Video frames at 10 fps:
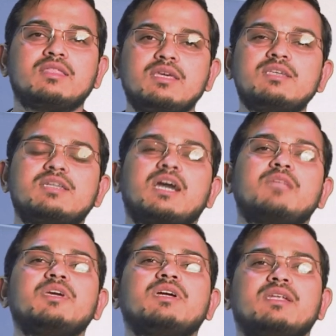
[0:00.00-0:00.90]
these
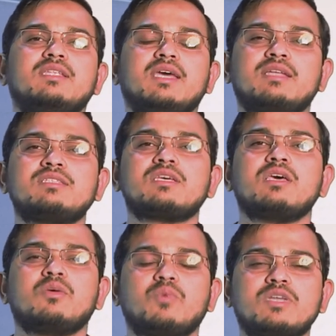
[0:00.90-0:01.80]
dynamic contents,
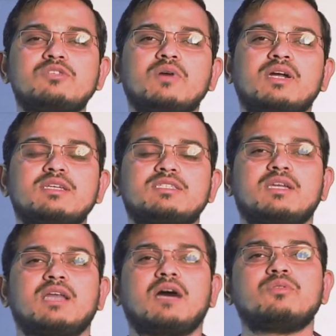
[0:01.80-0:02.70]
once you
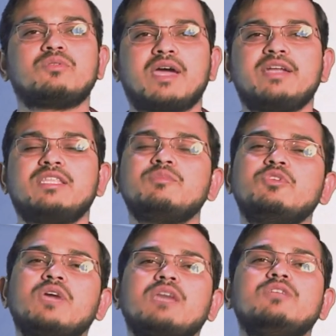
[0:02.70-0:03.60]
understand how to write them,
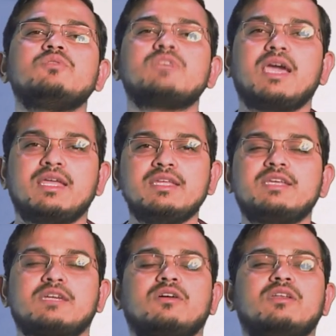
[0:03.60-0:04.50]
you can use any
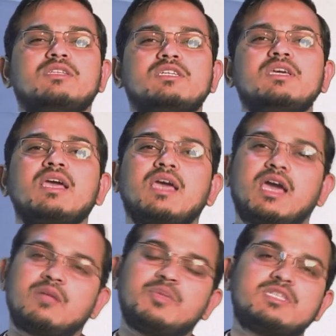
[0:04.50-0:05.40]
technology
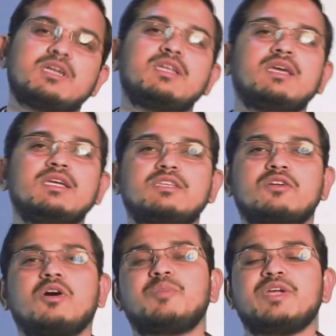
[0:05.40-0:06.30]
and basically
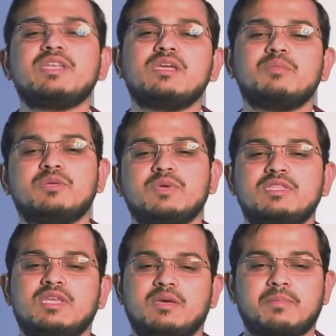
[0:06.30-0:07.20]
interoperate in
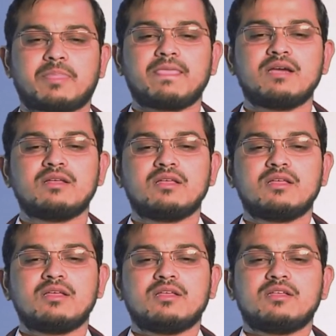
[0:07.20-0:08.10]
between them.
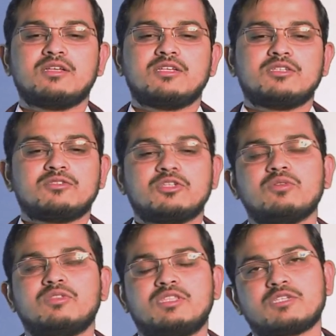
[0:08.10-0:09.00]

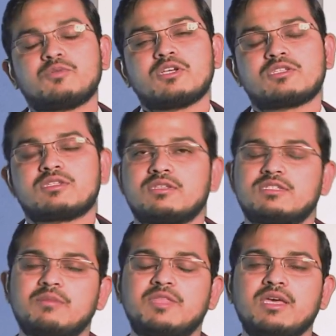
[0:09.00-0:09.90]
So this was
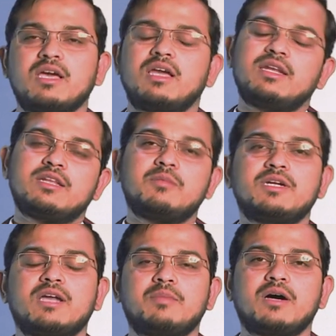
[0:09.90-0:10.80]
something a little
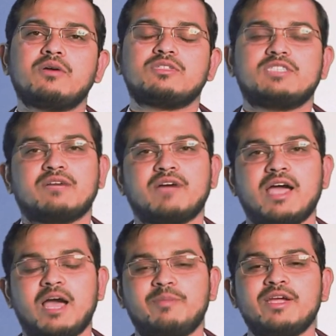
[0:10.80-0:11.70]
bit about Java
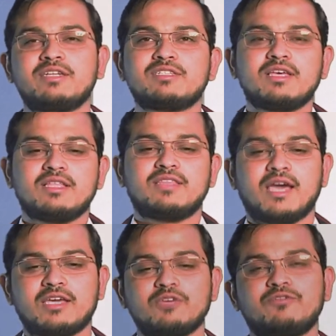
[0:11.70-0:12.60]
applets.
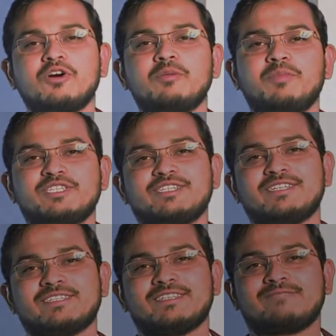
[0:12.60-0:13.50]
Thank you for patient
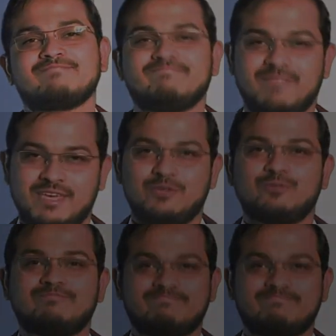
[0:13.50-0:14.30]
listening. Thank you.